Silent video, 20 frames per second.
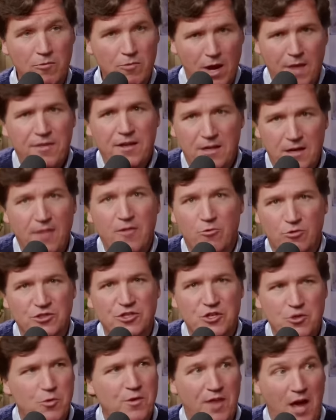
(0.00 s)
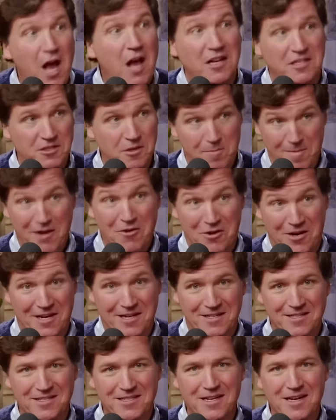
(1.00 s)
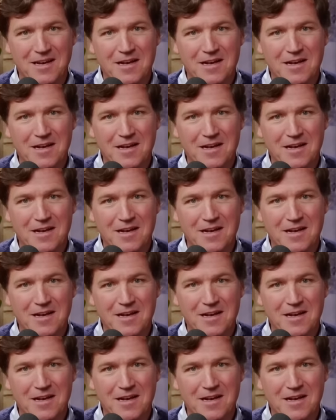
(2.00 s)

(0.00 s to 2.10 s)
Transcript: nothing, in other words, to do with us, Americans,